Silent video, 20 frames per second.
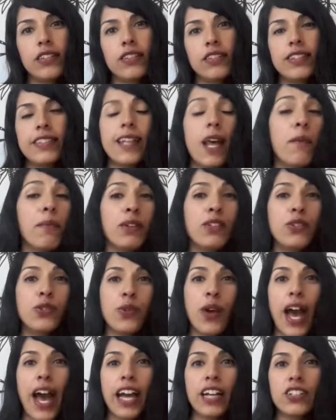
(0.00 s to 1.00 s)
step
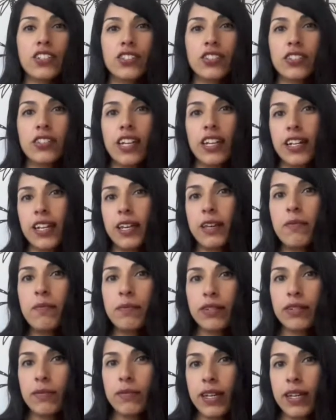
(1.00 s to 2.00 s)
into action and
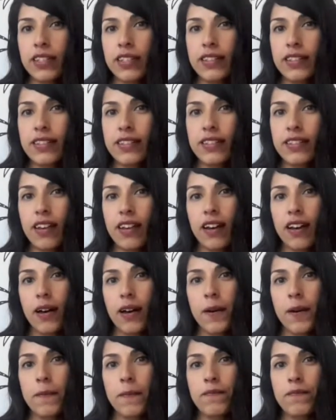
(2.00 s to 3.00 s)
implement
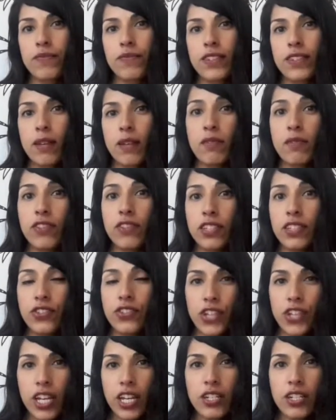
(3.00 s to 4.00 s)
some of these
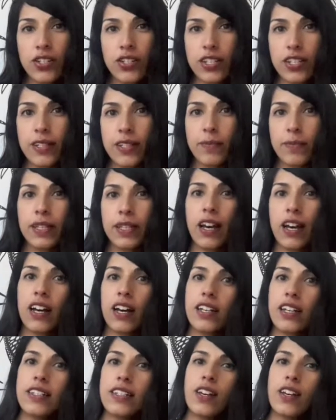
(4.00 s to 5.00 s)
changes,
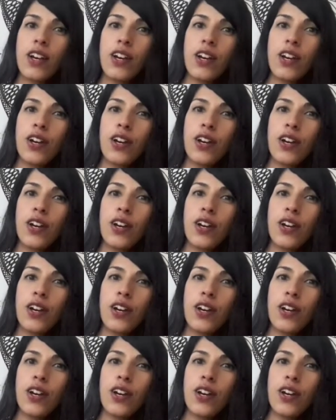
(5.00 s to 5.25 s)
because